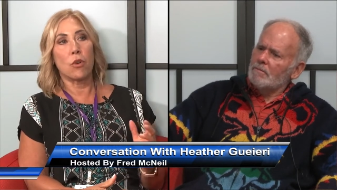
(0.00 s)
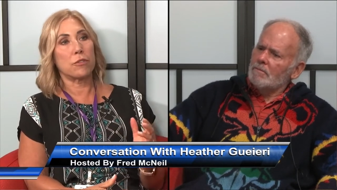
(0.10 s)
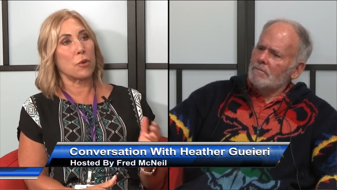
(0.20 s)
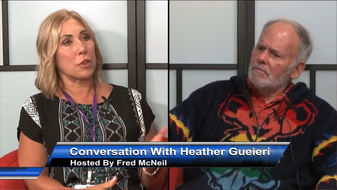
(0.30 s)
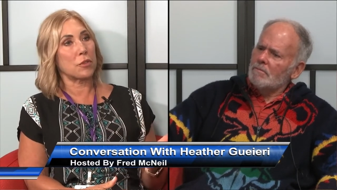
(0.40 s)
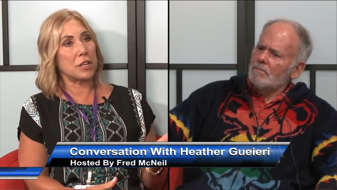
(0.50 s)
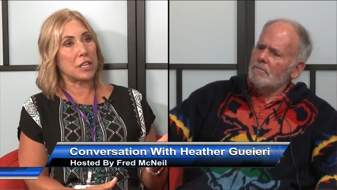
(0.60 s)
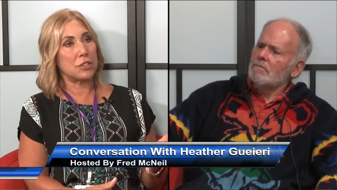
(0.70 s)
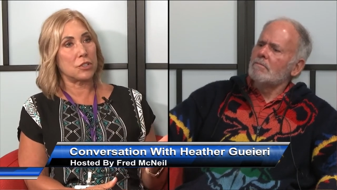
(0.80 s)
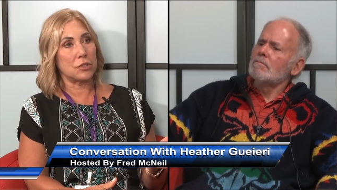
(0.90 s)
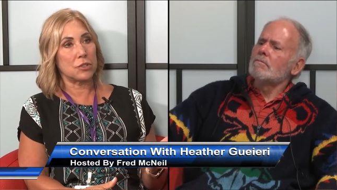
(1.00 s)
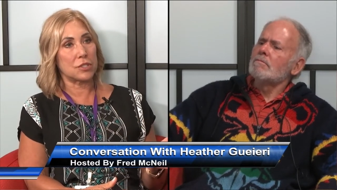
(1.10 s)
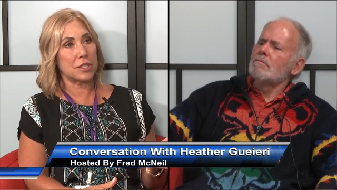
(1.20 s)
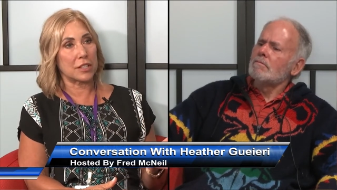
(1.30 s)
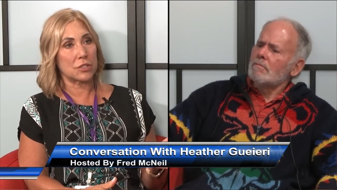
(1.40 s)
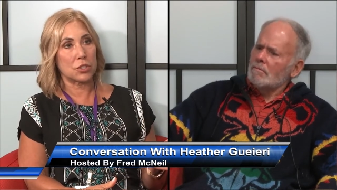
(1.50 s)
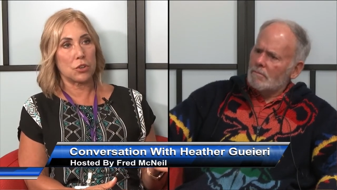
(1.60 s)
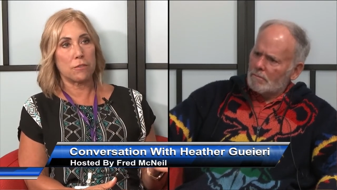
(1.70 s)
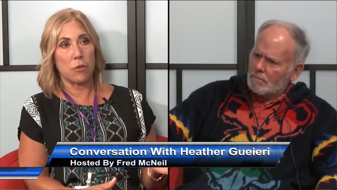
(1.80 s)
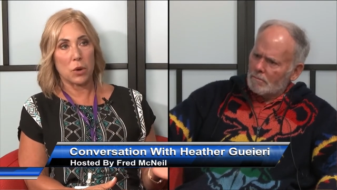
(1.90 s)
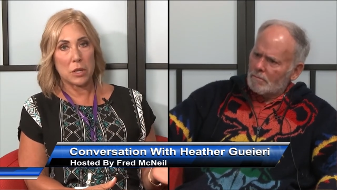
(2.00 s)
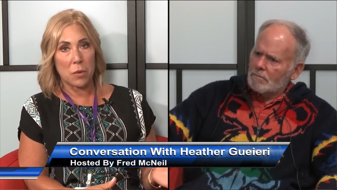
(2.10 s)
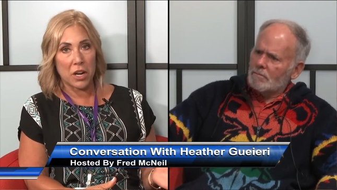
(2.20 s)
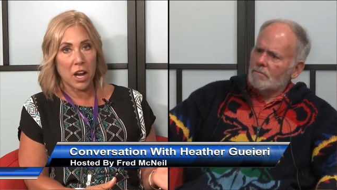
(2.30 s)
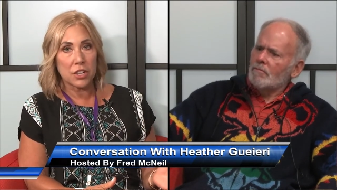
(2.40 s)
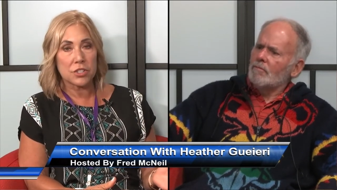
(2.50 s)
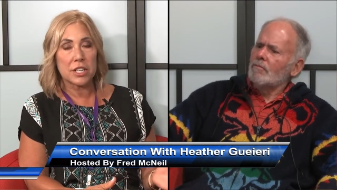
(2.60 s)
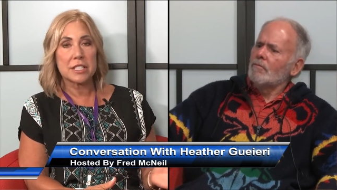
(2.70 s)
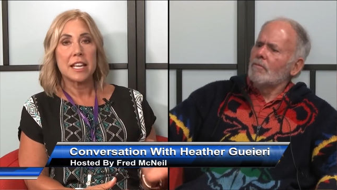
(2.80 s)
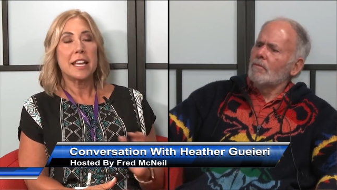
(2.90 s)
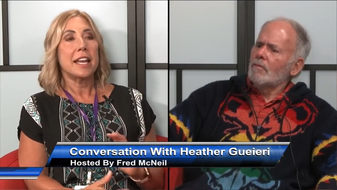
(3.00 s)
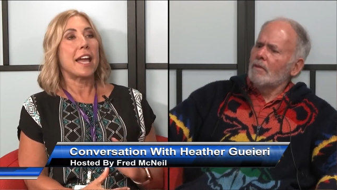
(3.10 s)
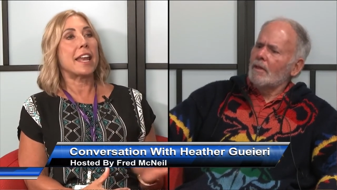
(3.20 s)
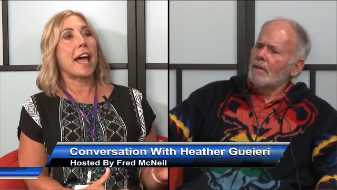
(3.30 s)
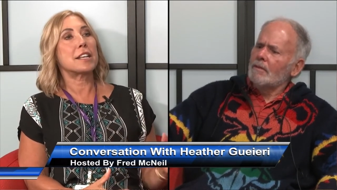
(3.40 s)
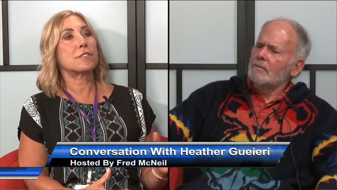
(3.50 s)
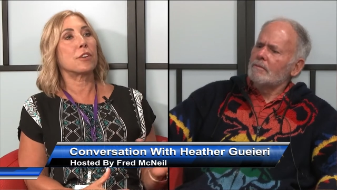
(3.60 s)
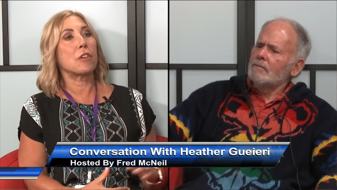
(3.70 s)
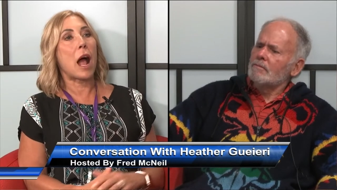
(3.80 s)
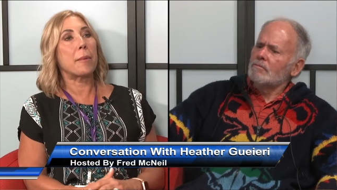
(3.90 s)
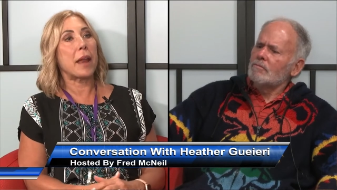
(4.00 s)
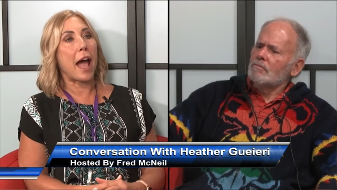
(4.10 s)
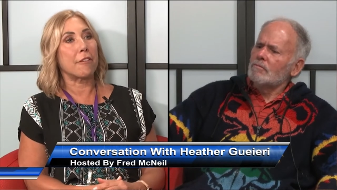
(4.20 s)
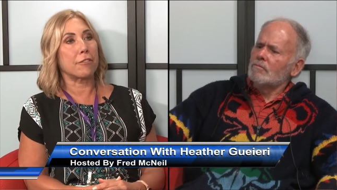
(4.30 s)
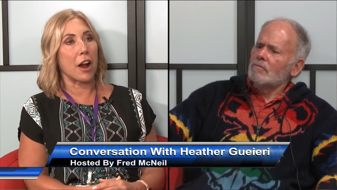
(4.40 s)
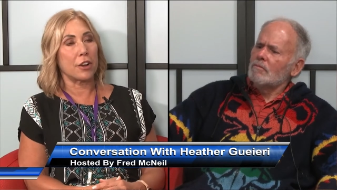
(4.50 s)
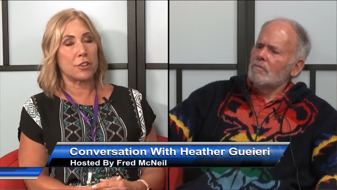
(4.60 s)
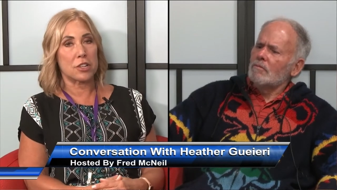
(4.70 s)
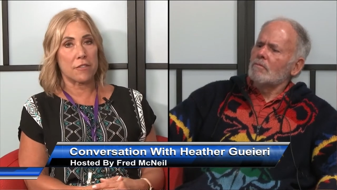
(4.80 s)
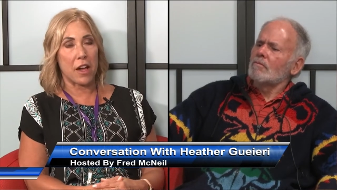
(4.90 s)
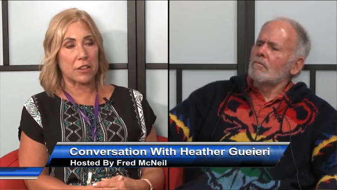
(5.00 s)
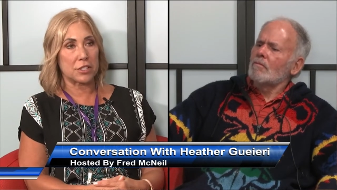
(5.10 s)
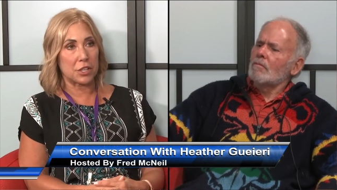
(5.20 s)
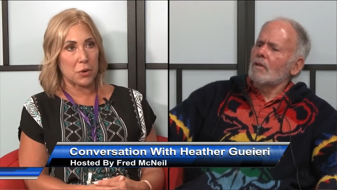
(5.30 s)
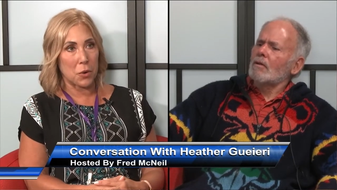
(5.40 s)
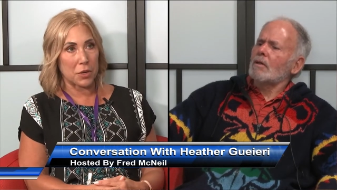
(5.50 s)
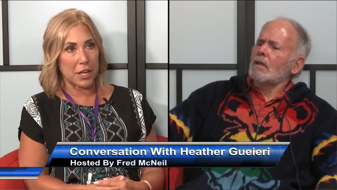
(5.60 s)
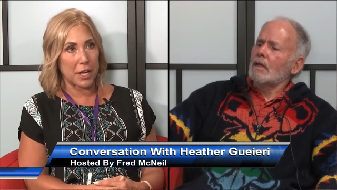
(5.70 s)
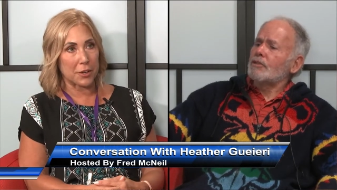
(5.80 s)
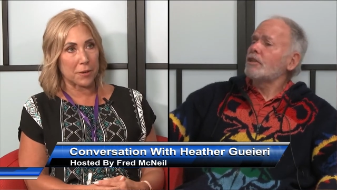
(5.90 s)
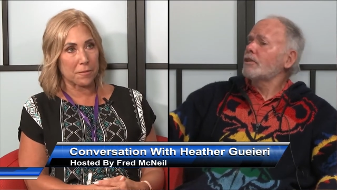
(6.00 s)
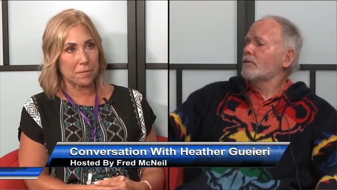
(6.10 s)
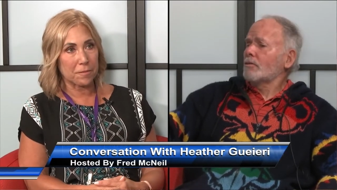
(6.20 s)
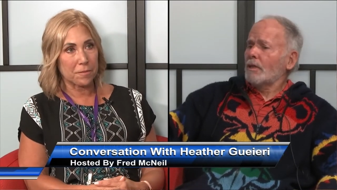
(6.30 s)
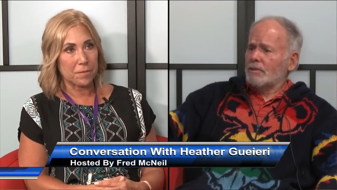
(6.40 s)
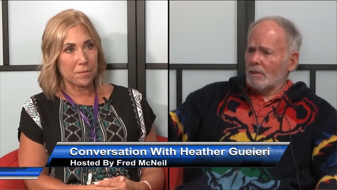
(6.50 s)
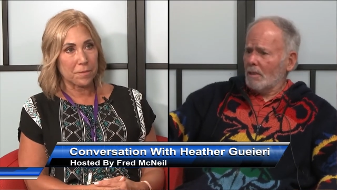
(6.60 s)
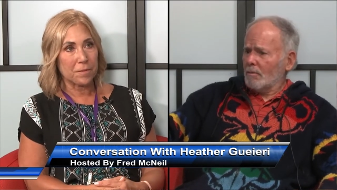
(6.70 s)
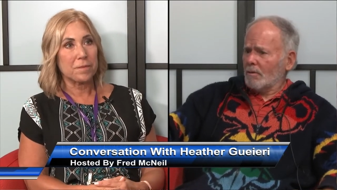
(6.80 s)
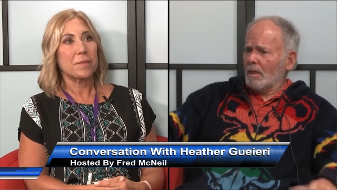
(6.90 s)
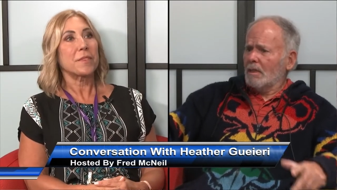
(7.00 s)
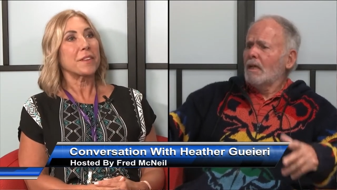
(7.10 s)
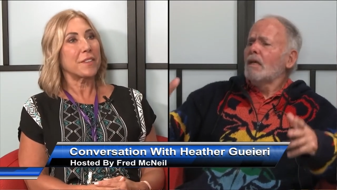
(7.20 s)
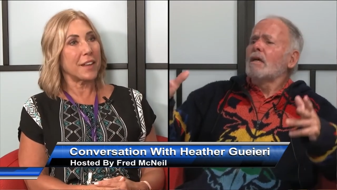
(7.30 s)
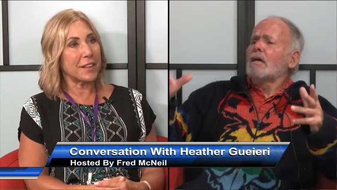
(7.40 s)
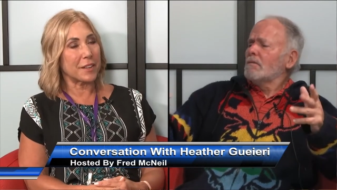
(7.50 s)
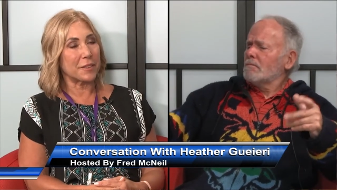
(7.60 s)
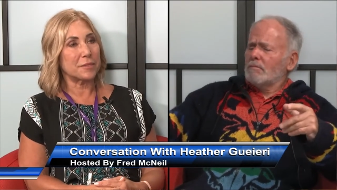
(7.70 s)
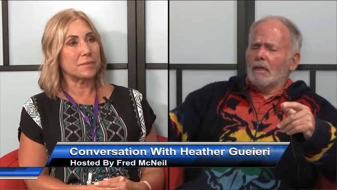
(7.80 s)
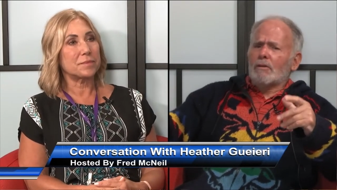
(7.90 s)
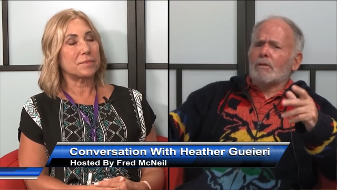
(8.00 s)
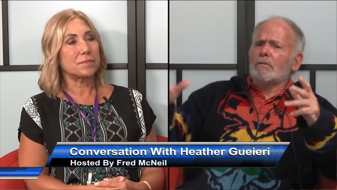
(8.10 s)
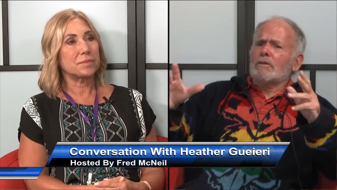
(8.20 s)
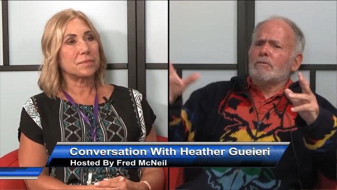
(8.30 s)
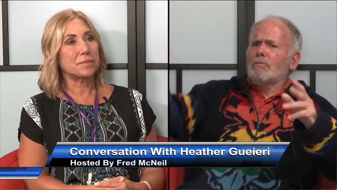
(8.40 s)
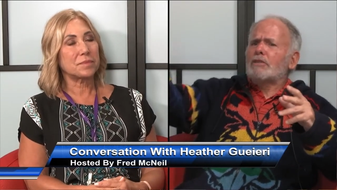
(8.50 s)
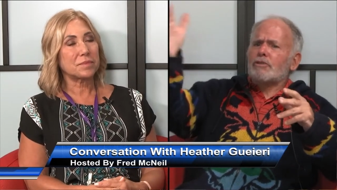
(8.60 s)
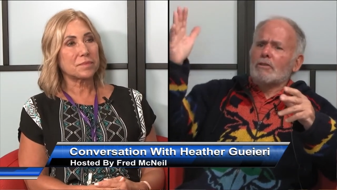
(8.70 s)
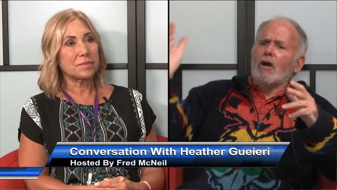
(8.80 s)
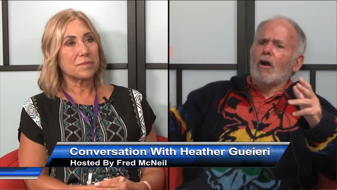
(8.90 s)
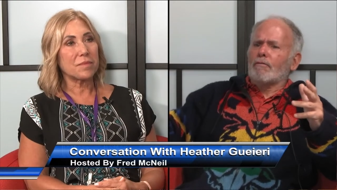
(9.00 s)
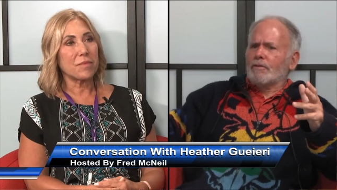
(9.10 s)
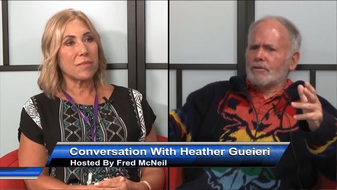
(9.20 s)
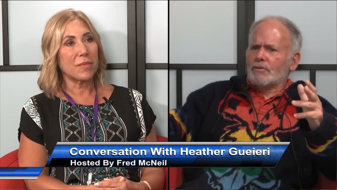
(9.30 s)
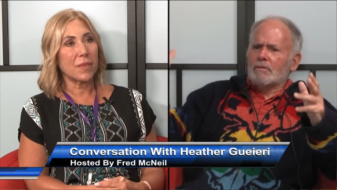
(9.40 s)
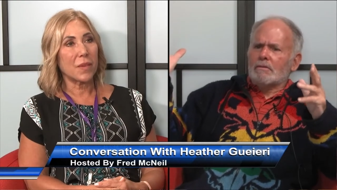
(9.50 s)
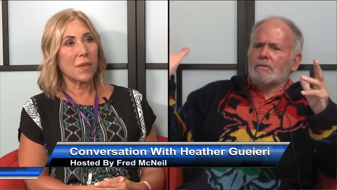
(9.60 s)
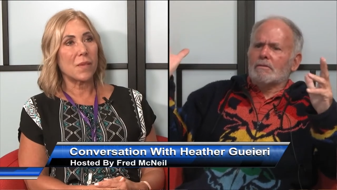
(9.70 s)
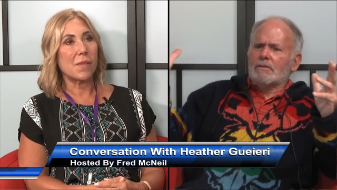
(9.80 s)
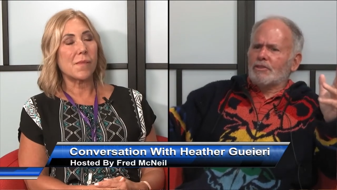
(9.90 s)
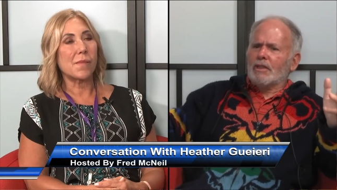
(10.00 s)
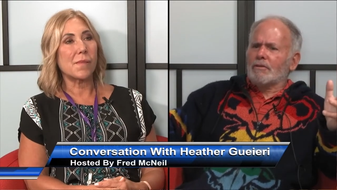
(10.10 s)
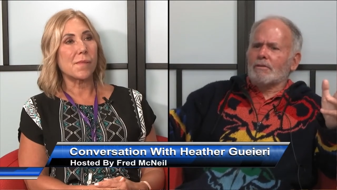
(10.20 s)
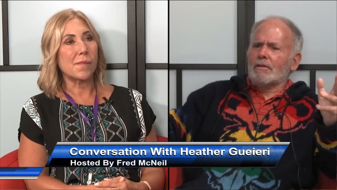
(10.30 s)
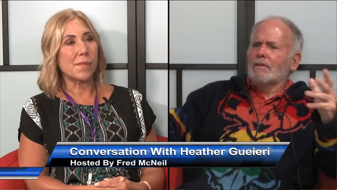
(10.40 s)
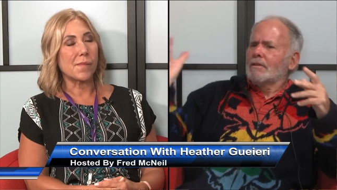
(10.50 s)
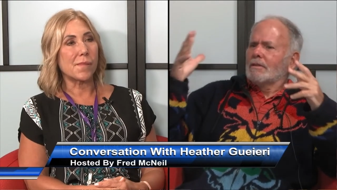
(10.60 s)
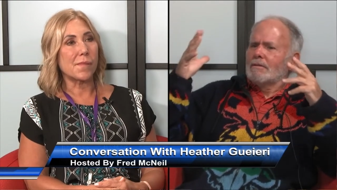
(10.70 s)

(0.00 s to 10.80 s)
Speaker 1: 443-262-4100, and ask for Robin Afron, who's our volunteer coordinator.
Speaker 2: And she does a great job, okay? Thank you. Heather, you mentioned office, the center.